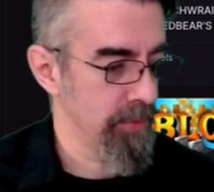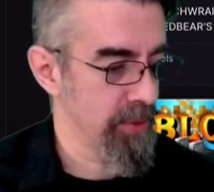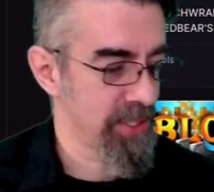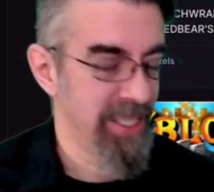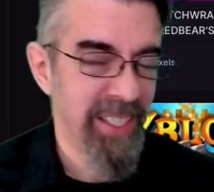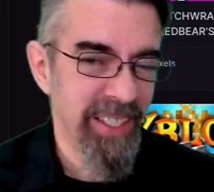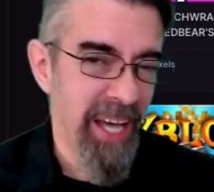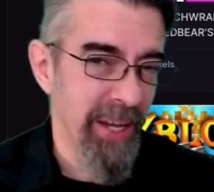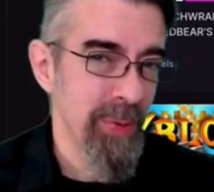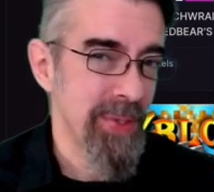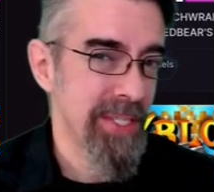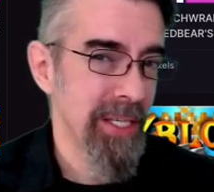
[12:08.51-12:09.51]
which I
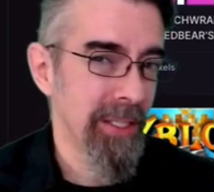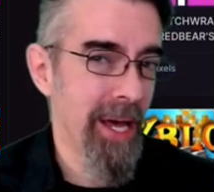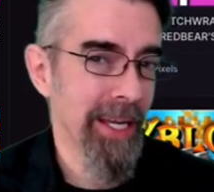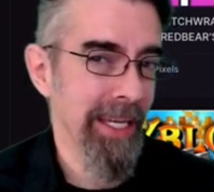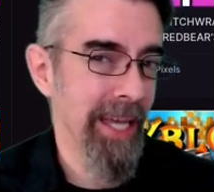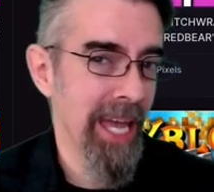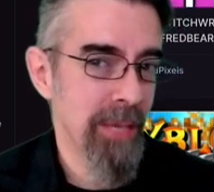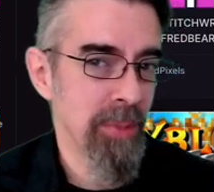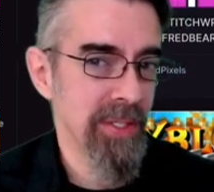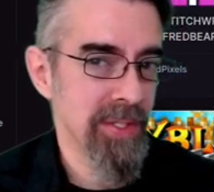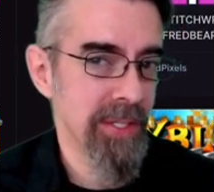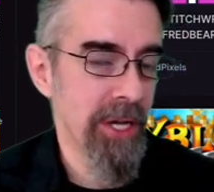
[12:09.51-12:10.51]
don't see a lot of
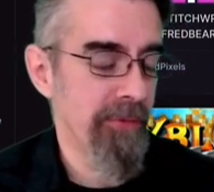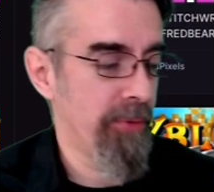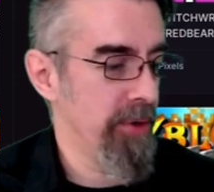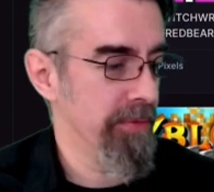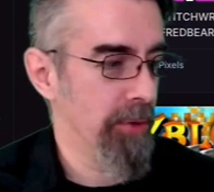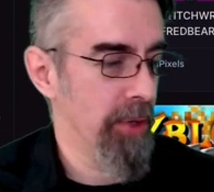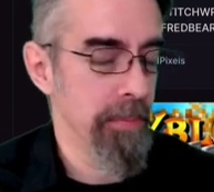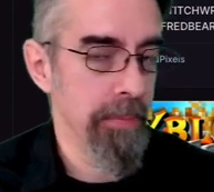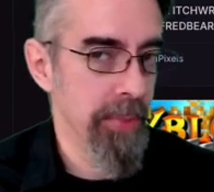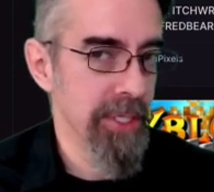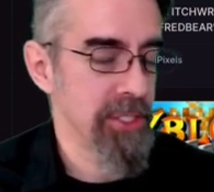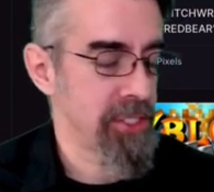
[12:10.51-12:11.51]
gaming stuff over on
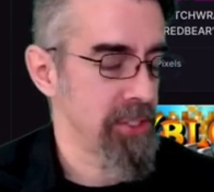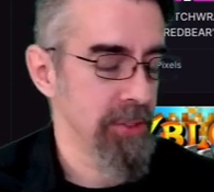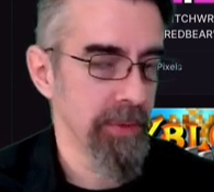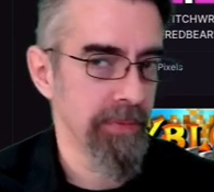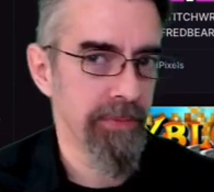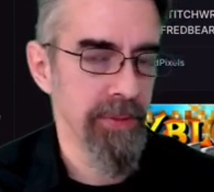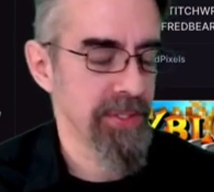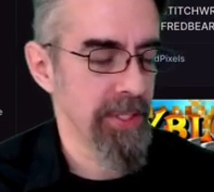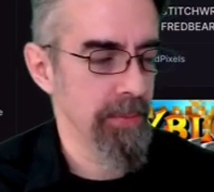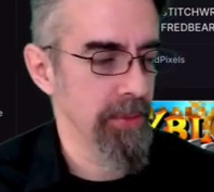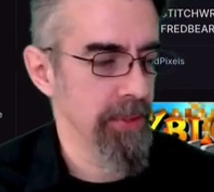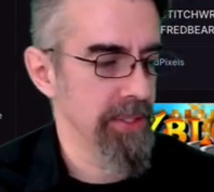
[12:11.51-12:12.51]
BitChute for
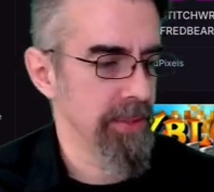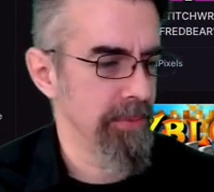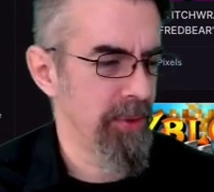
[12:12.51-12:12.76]
some reason.